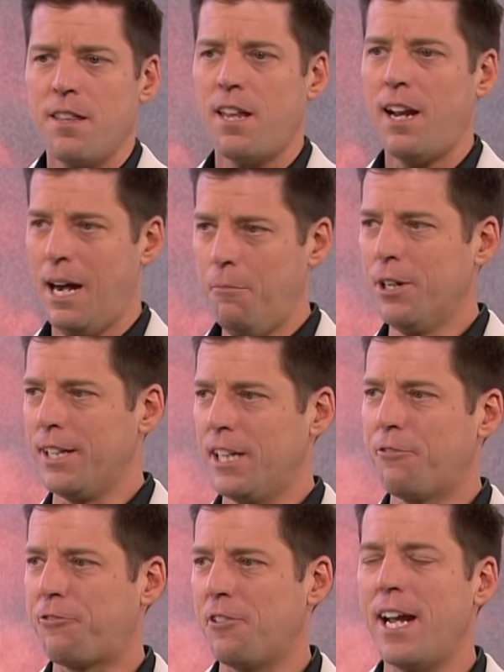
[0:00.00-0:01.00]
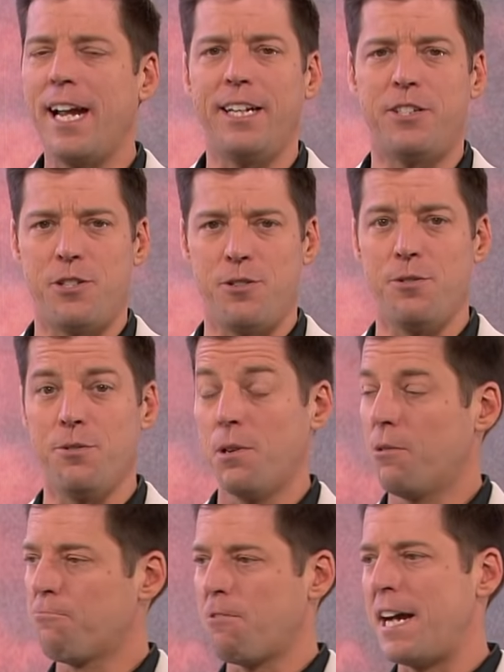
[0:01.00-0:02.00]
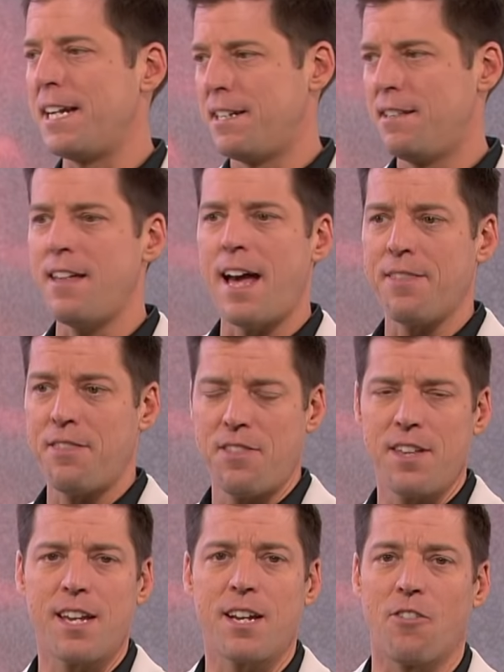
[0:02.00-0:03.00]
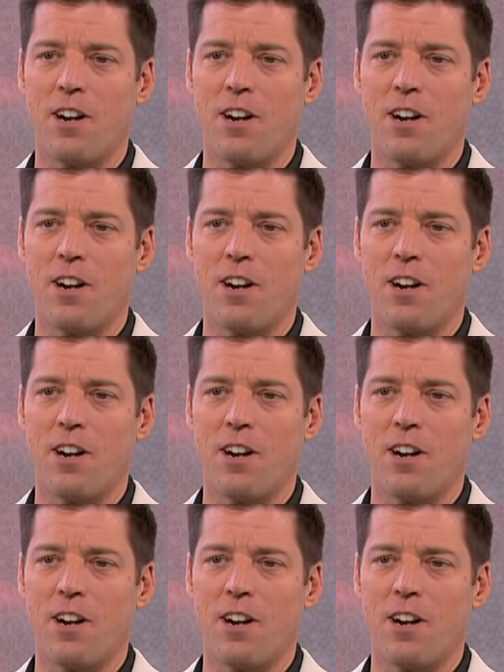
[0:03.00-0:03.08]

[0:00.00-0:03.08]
that I'm really afraid to write that thing,